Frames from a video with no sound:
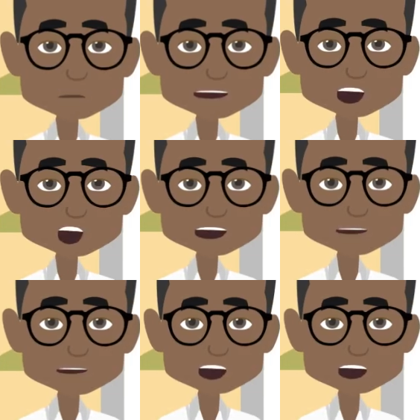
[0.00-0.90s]
Borehole
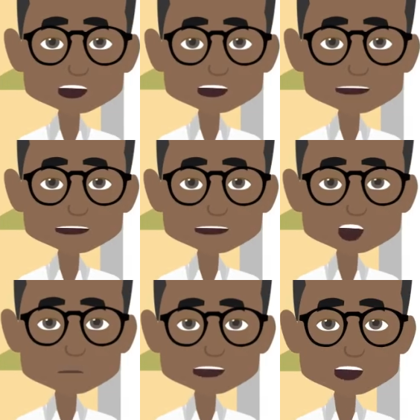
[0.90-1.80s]
flow rate is the
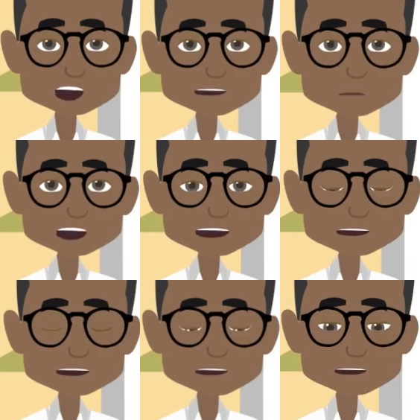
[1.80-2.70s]
ratio of the product
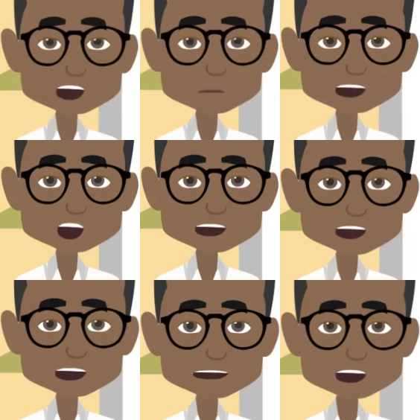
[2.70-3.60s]
of the pumping rate and
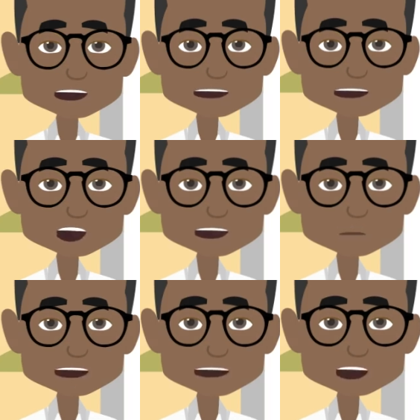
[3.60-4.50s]
the height of the water
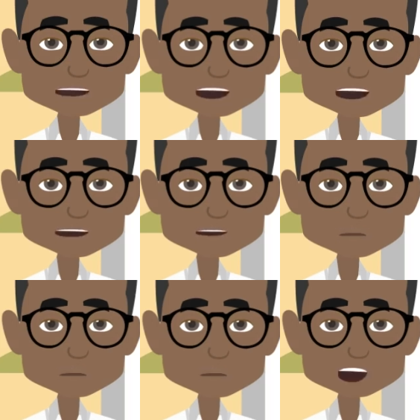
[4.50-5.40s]
column to the difference
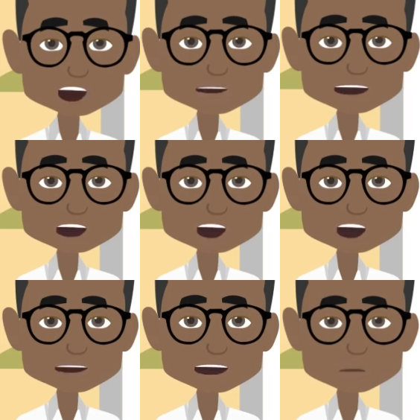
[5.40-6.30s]
between the
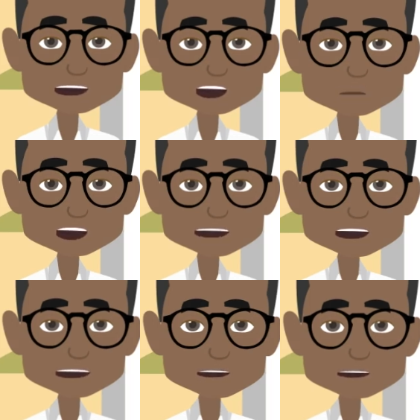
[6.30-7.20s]
dynamic and static water
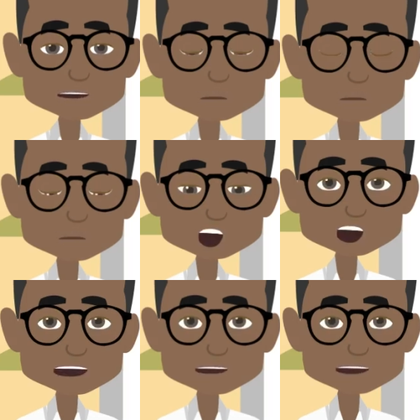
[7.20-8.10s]
levels. In
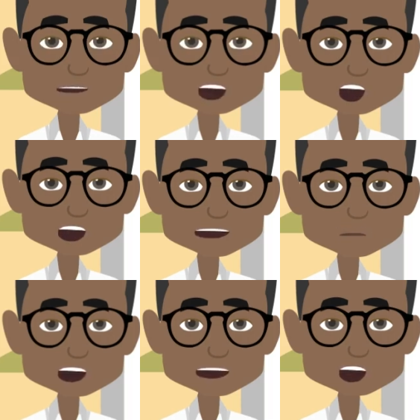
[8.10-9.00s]
order to determine the
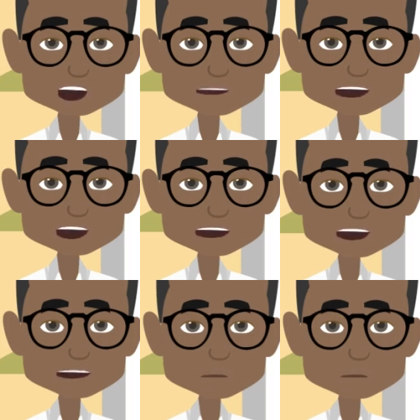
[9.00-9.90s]
flow rate of the
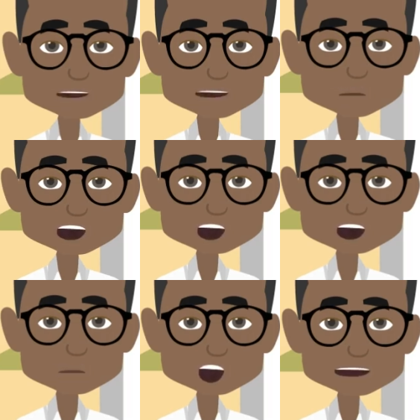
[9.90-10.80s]
borehole, the following
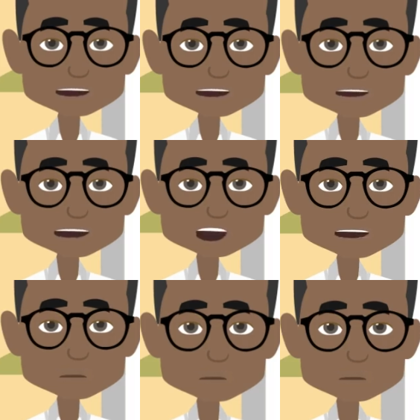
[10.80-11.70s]
formula is
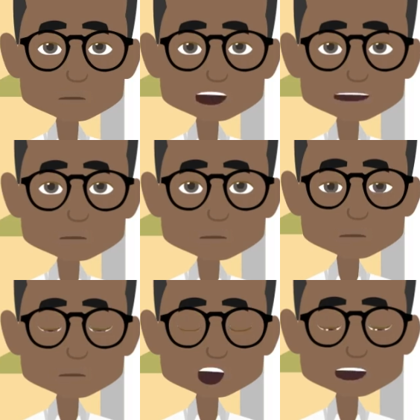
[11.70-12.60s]
used, where
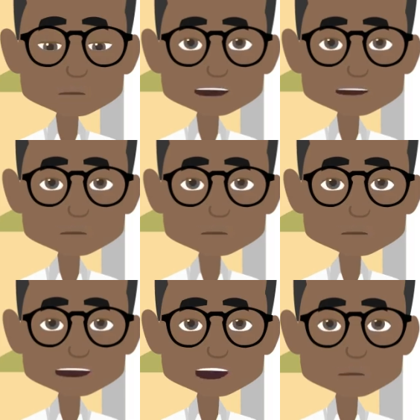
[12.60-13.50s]
dt,
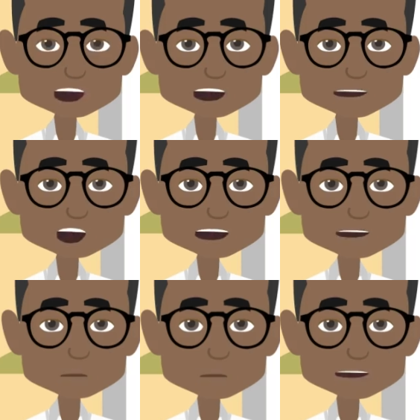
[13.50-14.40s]
the required debit,
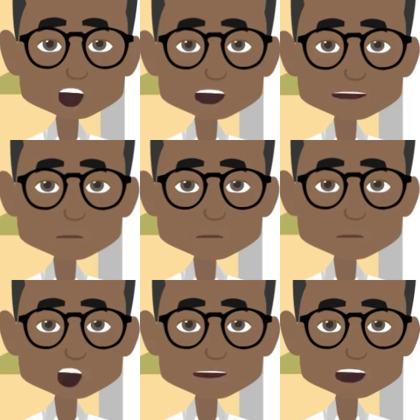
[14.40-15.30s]
V,
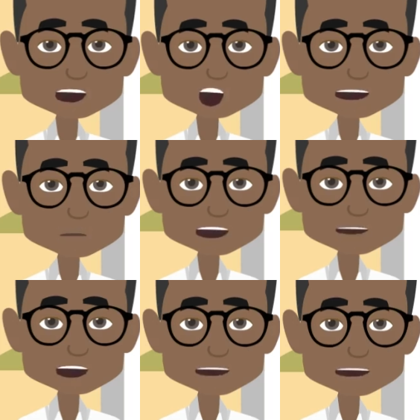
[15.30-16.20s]
the volume of pumped
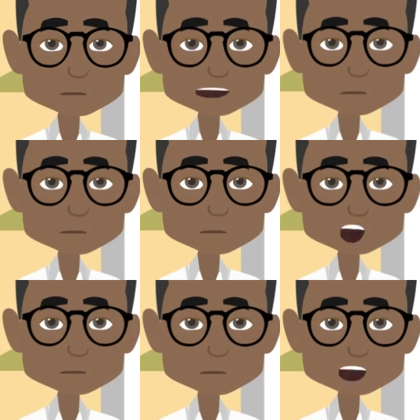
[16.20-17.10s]
out liquid,
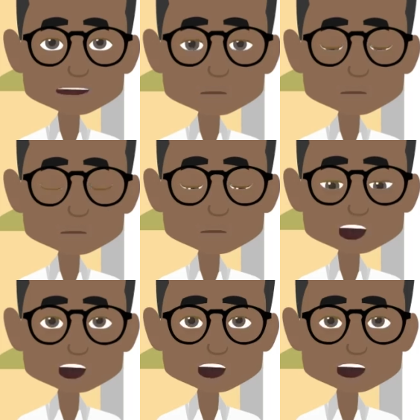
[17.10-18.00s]
Hdin,
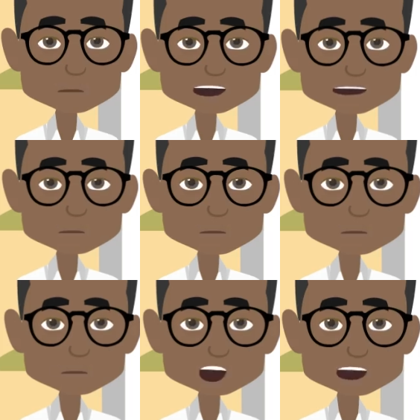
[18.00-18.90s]
dynamic level,
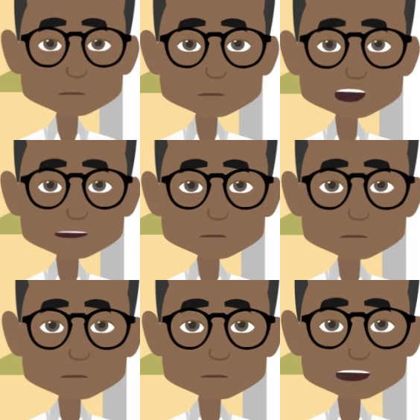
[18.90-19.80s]
and St,
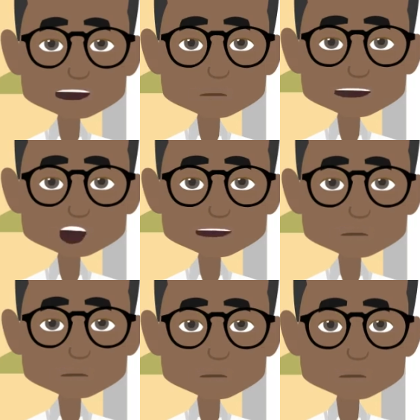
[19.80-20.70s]
static level,
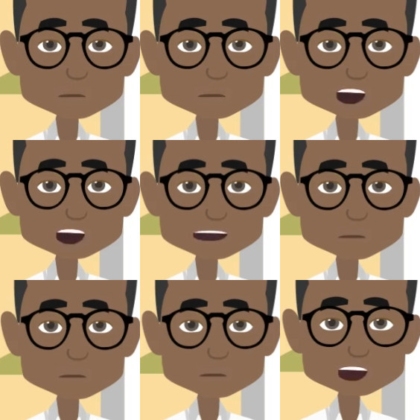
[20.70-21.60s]
Hv,
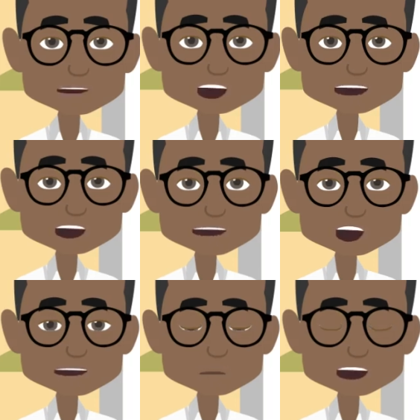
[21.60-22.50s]
the height of the
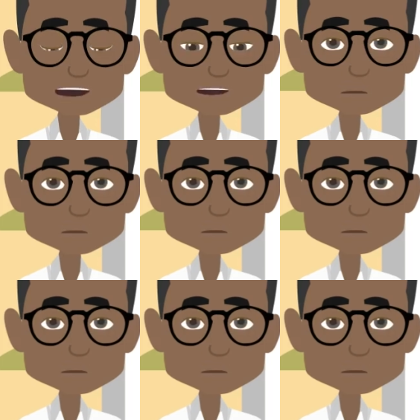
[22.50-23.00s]
water column.